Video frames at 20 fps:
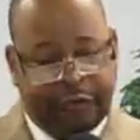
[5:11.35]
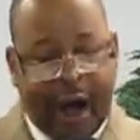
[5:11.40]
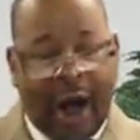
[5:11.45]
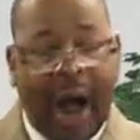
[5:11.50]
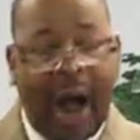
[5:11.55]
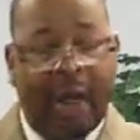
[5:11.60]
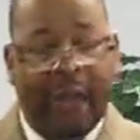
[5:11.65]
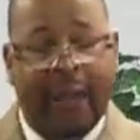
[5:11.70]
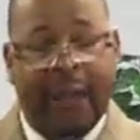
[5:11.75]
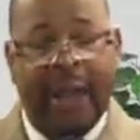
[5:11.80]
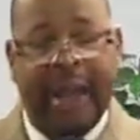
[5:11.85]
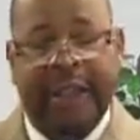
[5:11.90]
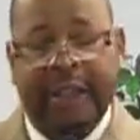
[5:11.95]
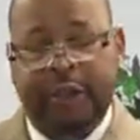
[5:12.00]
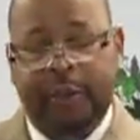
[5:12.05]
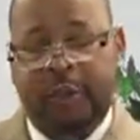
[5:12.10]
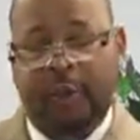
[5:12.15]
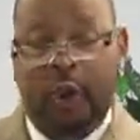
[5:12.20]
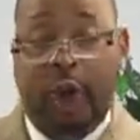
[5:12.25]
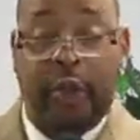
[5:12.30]
father and
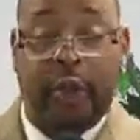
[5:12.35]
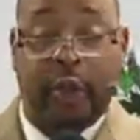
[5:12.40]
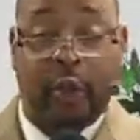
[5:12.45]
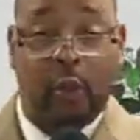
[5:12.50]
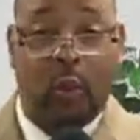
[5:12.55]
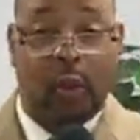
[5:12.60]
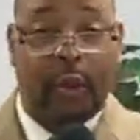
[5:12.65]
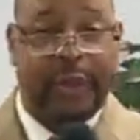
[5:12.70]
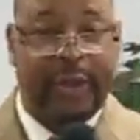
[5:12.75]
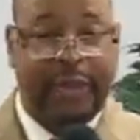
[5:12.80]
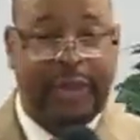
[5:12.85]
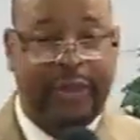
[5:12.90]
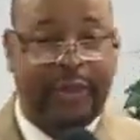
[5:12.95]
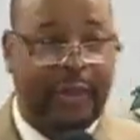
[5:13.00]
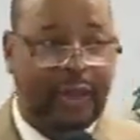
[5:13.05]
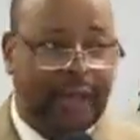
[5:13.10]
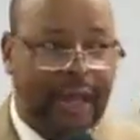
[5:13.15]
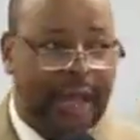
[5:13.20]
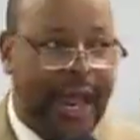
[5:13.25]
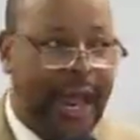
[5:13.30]
his brother were in
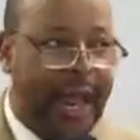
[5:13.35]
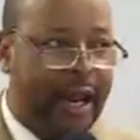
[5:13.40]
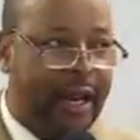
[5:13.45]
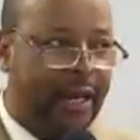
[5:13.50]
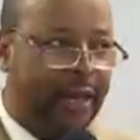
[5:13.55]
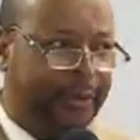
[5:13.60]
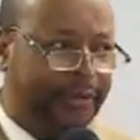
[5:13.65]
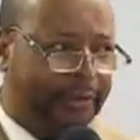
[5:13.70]
the land